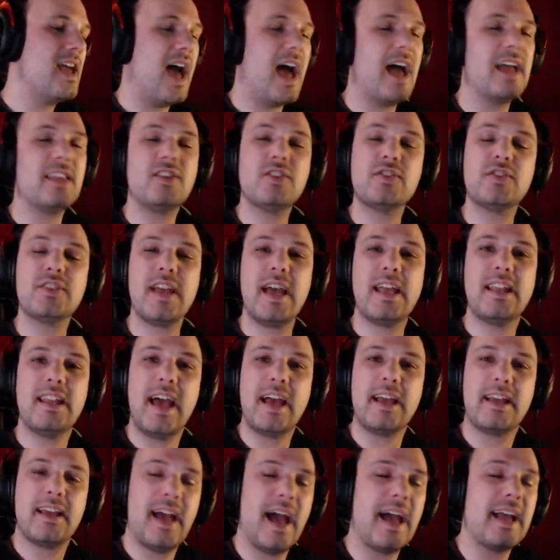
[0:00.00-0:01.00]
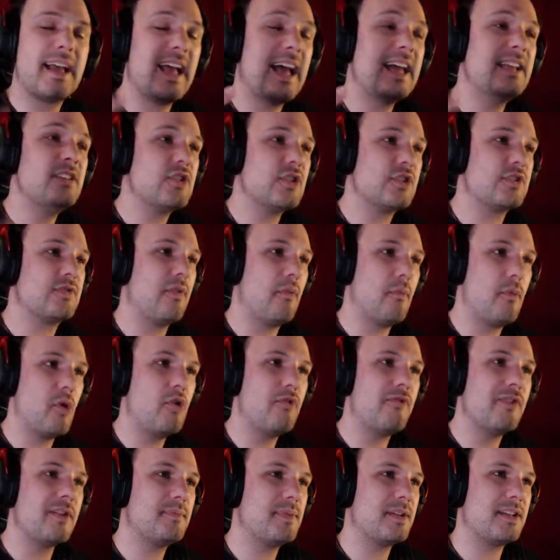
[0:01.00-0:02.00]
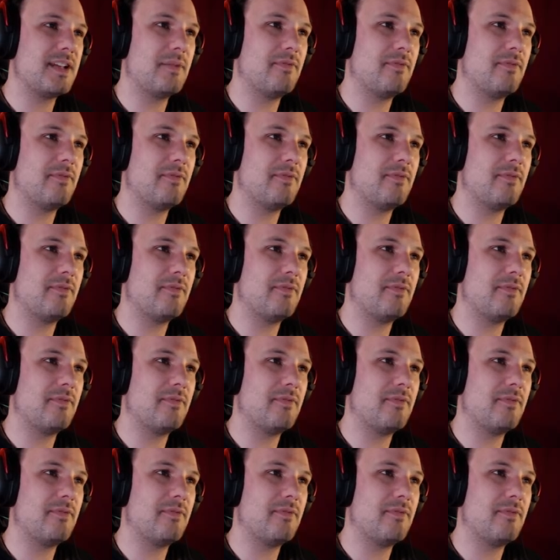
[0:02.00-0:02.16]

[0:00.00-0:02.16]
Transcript: I just can't- I can't just remove it, but